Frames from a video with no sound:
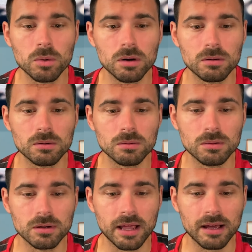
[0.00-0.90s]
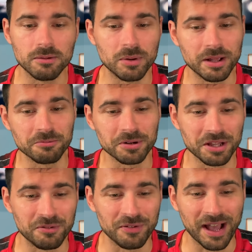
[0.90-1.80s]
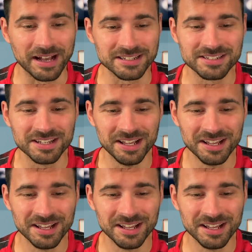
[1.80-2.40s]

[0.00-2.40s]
Whoa, that went really fast.